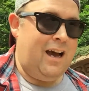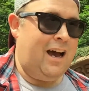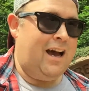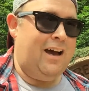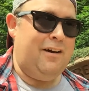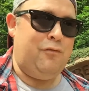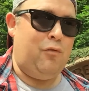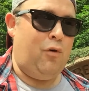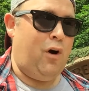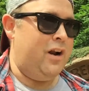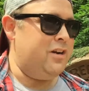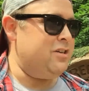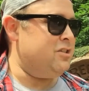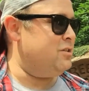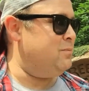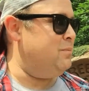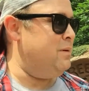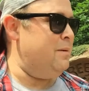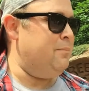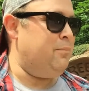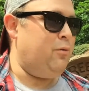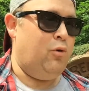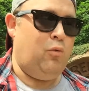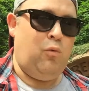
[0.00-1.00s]
I've watched
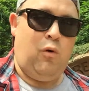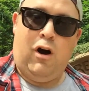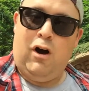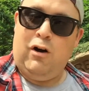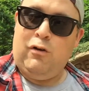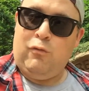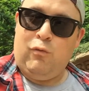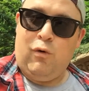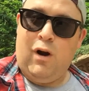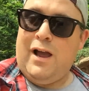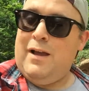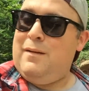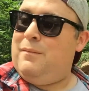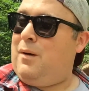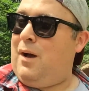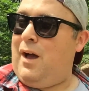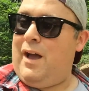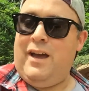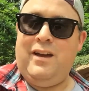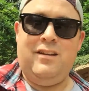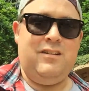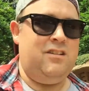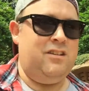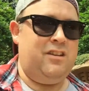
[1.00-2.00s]
people walk right
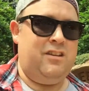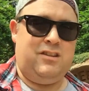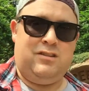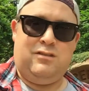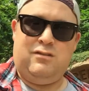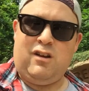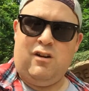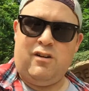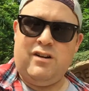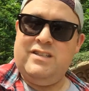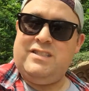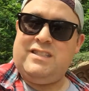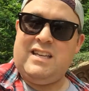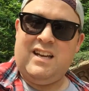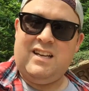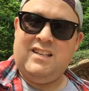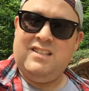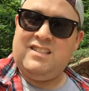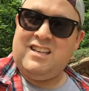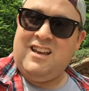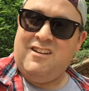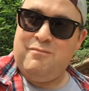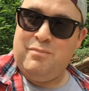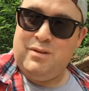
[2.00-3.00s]
by it the 30
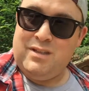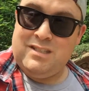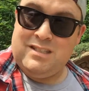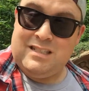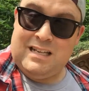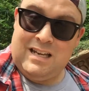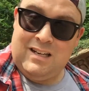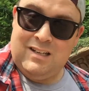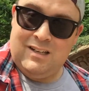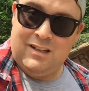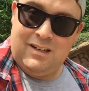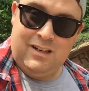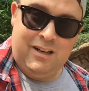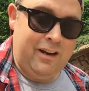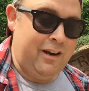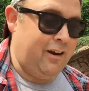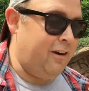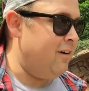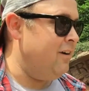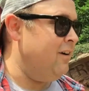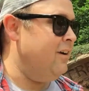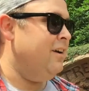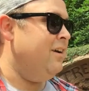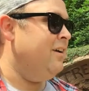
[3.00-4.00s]
seconds I've been standing
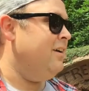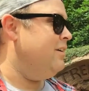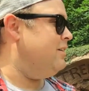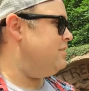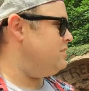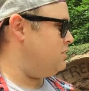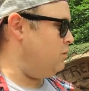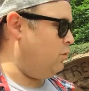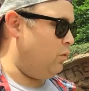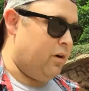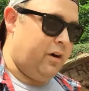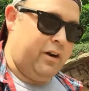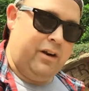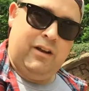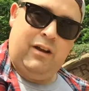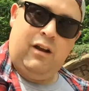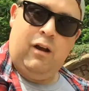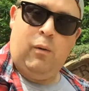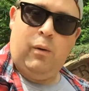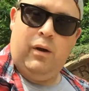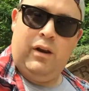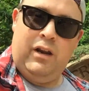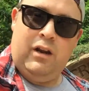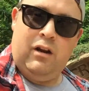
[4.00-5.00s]
here. So we're gonna
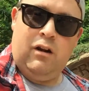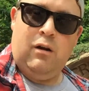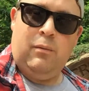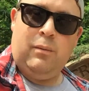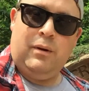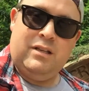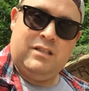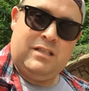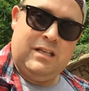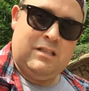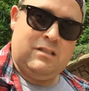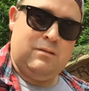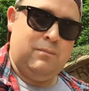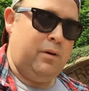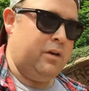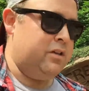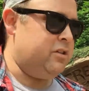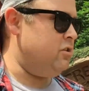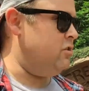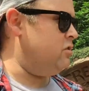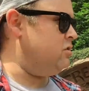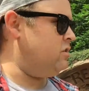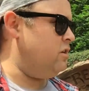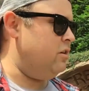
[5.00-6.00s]
go in here, I'm gonna take some
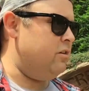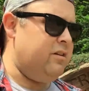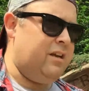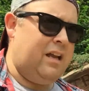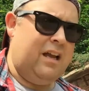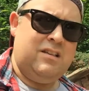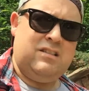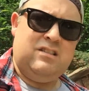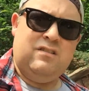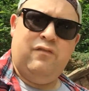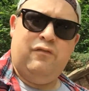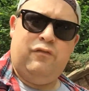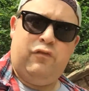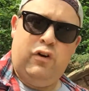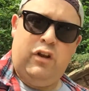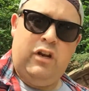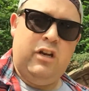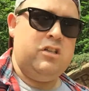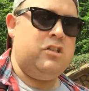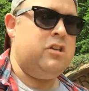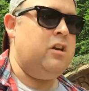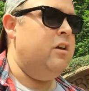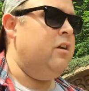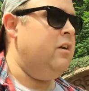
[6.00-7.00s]
pictures, show you guys some
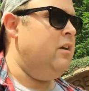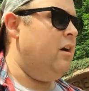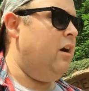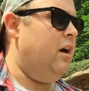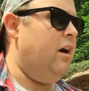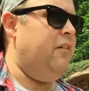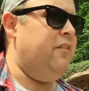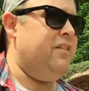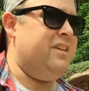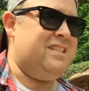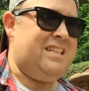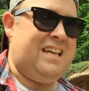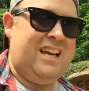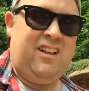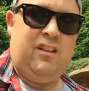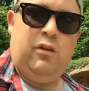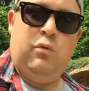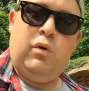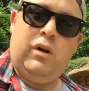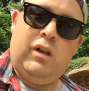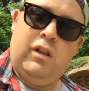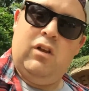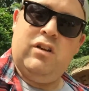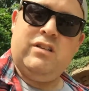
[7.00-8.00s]
footage of
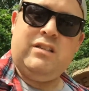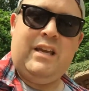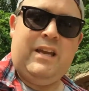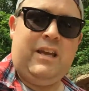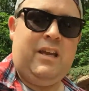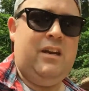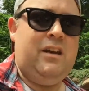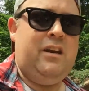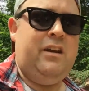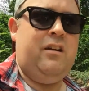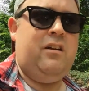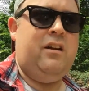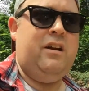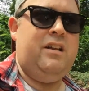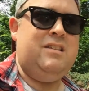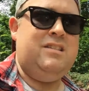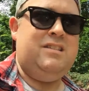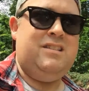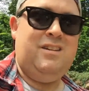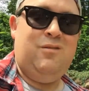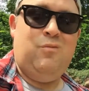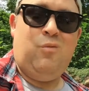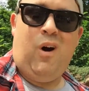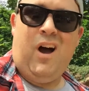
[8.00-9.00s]
exactly what it looks like in here, and
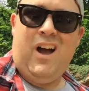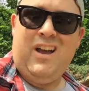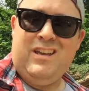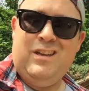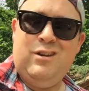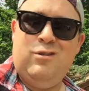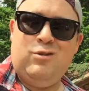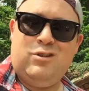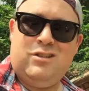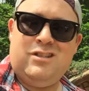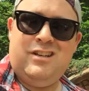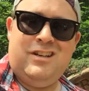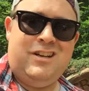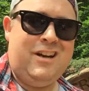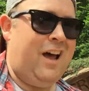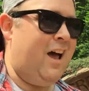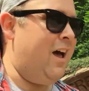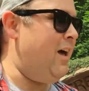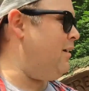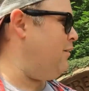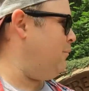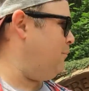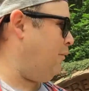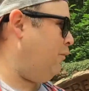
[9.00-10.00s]
see why you should
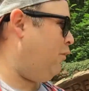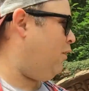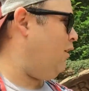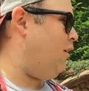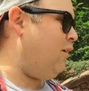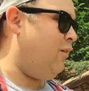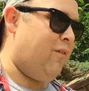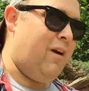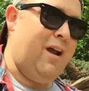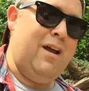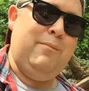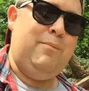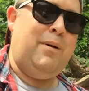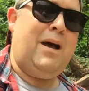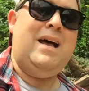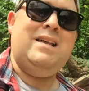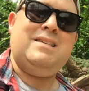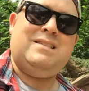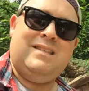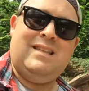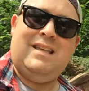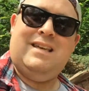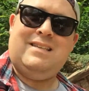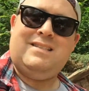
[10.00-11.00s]
not walk right
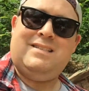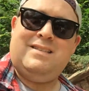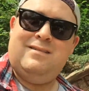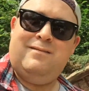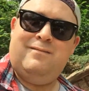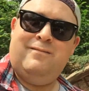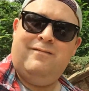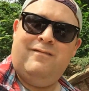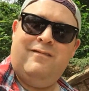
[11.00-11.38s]
past this.